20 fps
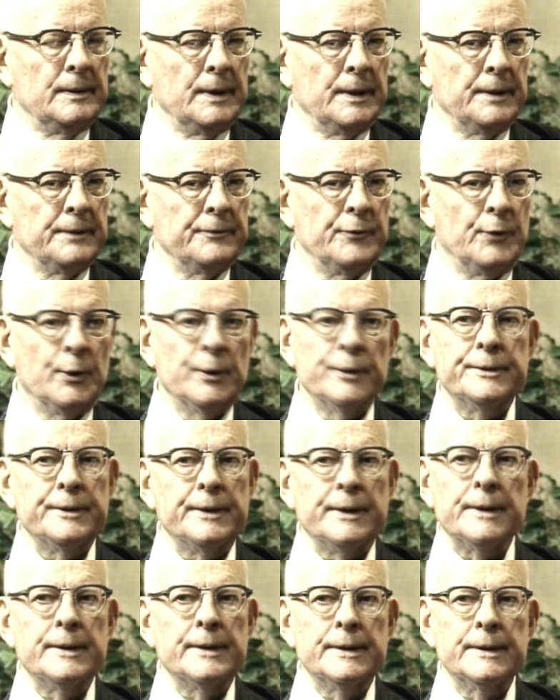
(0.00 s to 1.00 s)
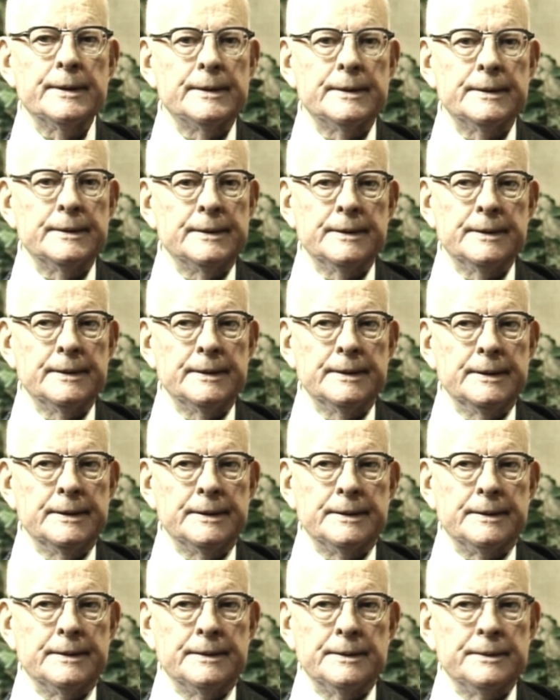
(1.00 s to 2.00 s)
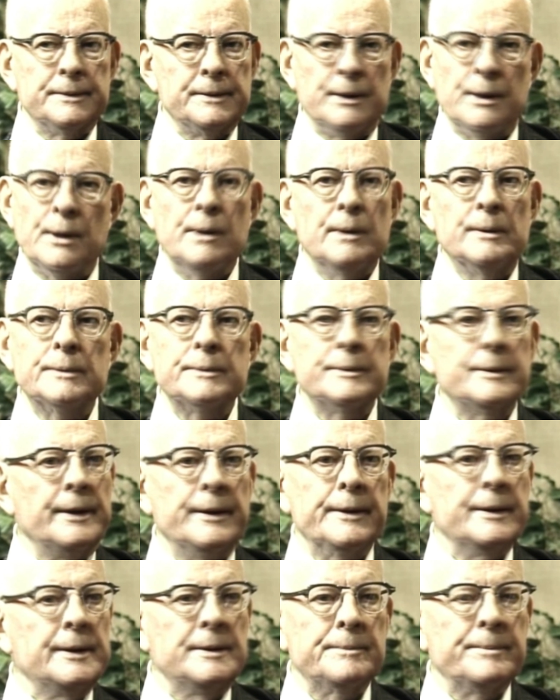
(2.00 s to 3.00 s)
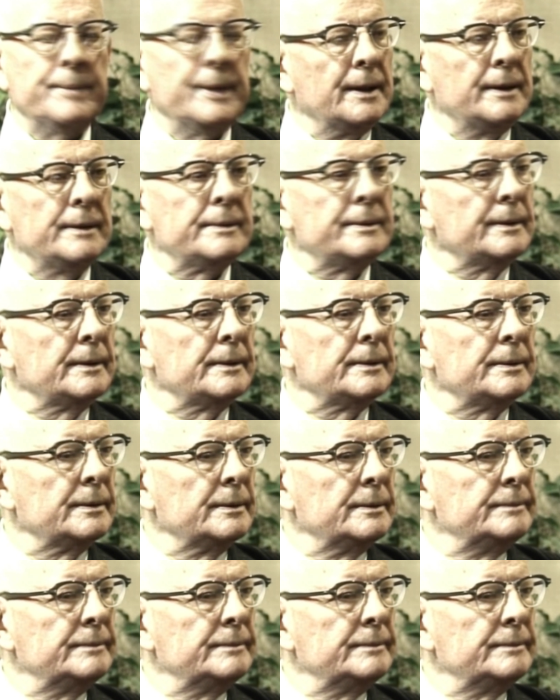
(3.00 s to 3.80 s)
Unfortunately, it is a long learning process.